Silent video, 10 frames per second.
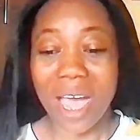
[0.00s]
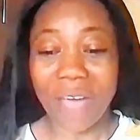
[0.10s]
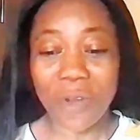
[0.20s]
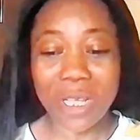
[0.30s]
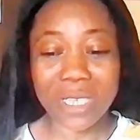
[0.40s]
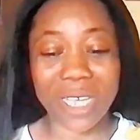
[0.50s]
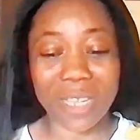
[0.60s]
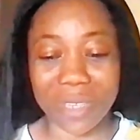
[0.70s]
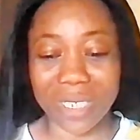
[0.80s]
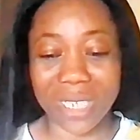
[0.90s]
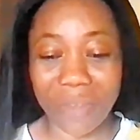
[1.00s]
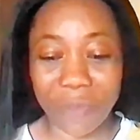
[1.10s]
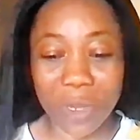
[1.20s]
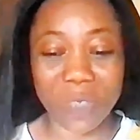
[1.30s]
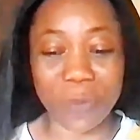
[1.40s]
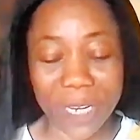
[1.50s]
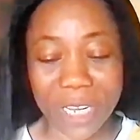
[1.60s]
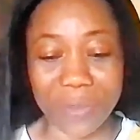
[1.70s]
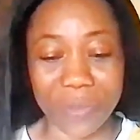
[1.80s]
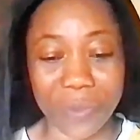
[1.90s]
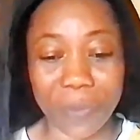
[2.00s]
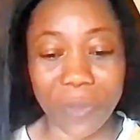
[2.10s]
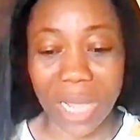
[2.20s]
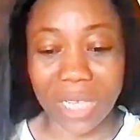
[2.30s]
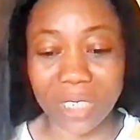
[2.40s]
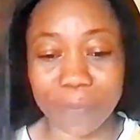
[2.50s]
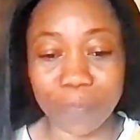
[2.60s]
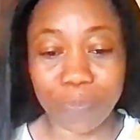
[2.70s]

I've always said this, and I've always believed that,